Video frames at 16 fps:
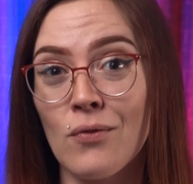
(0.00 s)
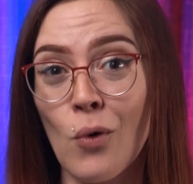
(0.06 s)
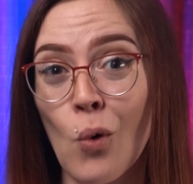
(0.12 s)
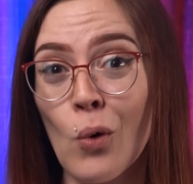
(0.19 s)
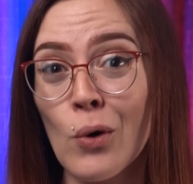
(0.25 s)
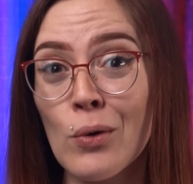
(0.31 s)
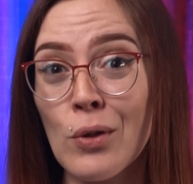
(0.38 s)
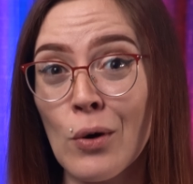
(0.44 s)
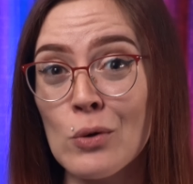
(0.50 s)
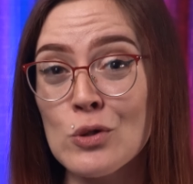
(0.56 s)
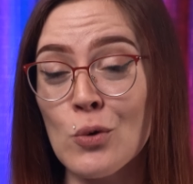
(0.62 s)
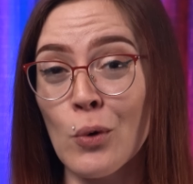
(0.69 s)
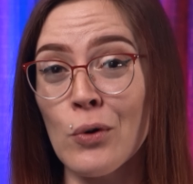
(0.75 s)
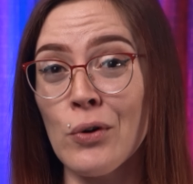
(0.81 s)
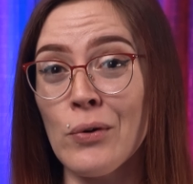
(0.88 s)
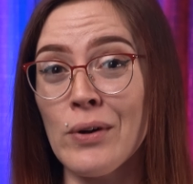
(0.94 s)
For those who
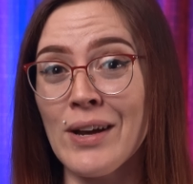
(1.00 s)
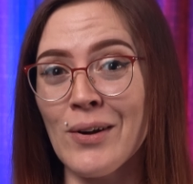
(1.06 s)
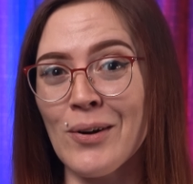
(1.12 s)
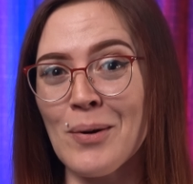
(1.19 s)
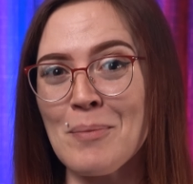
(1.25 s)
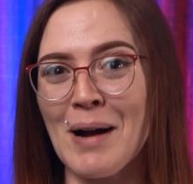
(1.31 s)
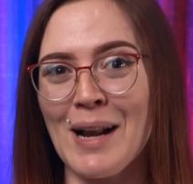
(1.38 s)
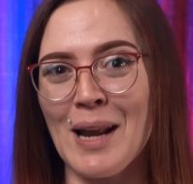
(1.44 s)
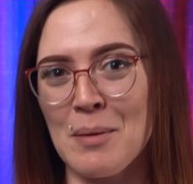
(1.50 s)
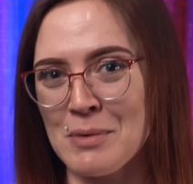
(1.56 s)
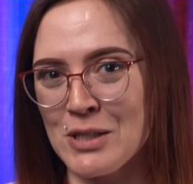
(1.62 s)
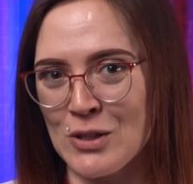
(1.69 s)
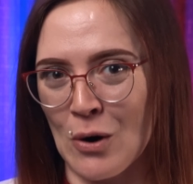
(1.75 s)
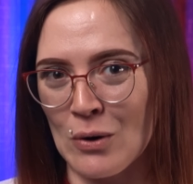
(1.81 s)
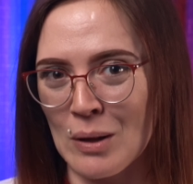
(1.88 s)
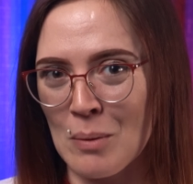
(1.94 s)
are new here, my name is
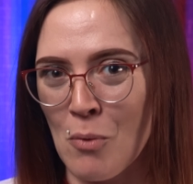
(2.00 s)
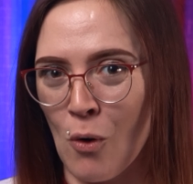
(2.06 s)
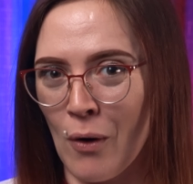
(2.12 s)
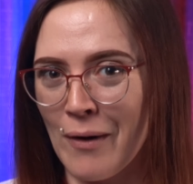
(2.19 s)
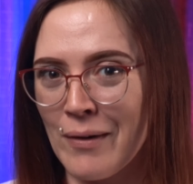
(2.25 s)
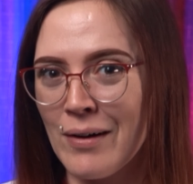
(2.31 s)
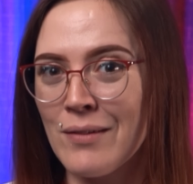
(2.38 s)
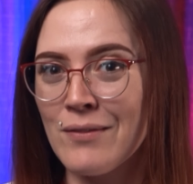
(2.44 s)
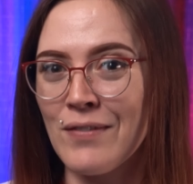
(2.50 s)
Starla Moore